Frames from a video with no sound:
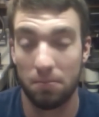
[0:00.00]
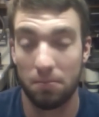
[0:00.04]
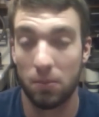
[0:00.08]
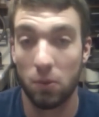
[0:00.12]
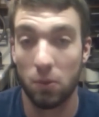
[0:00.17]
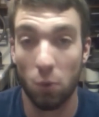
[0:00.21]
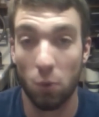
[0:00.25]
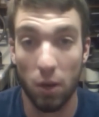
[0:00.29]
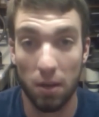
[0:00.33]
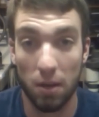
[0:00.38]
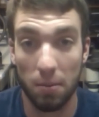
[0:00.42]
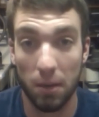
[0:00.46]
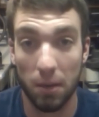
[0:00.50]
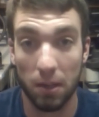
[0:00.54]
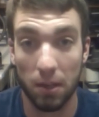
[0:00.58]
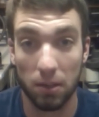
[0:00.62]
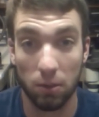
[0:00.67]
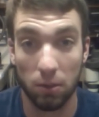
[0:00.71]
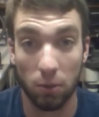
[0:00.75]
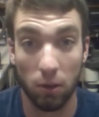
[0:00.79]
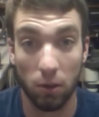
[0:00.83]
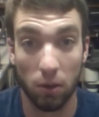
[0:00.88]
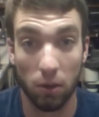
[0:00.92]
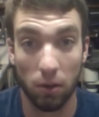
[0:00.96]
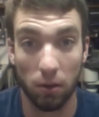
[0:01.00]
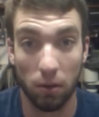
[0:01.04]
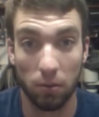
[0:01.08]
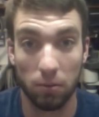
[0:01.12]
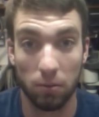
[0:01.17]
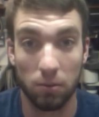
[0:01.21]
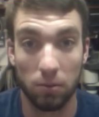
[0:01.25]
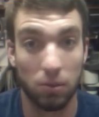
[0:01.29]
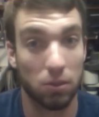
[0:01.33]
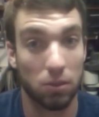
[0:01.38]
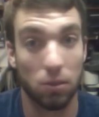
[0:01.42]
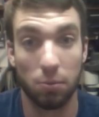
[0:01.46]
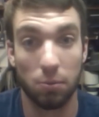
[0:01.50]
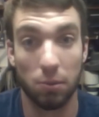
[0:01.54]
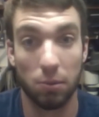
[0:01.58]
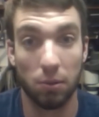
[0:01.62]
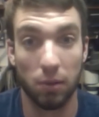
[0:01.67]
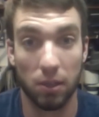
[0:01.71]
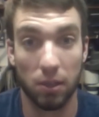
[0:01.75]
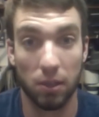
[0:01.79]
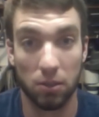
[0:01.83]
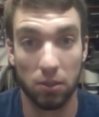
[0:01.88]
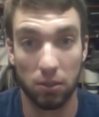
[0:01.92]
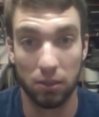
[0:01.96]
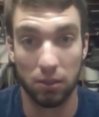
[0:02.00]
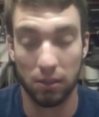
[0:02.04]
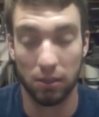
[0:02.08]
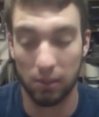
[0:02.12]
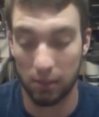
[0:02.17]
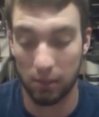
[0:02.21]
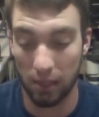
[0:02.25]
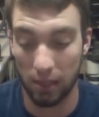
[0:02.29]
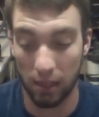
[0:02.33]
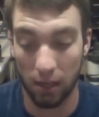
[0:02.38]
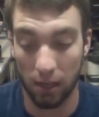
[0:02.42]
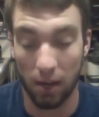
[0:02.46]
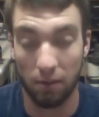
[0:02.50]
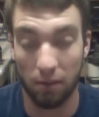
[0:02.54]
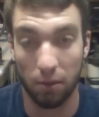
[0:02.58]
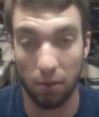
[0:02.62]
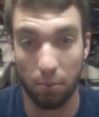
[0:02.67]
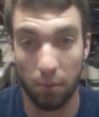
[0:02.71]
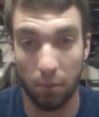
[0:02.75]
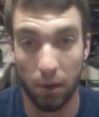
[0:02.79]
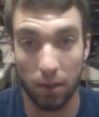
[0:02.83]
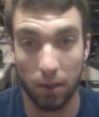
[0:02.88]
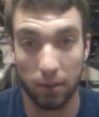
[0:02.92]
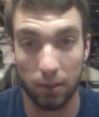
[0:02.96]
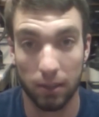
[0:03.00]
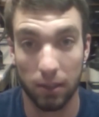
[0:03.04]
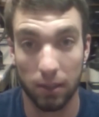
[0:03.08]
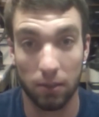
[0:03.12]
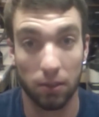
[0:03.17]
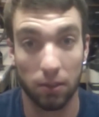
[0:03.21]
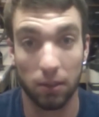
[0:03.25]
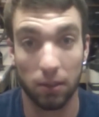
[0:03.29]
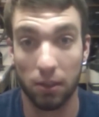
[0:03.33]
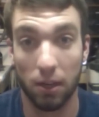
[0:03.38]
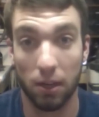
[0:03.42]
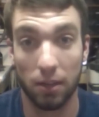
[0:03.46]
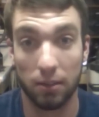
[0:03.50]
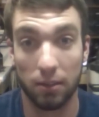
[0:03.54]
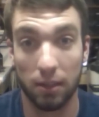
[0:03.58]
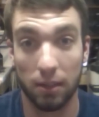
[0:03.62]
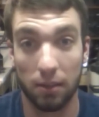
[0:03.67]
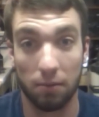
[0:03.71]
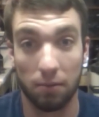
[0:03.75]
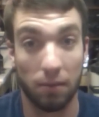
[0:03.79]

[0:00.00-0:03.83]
$20 to order a stupid wrench just to take off a part that only costs like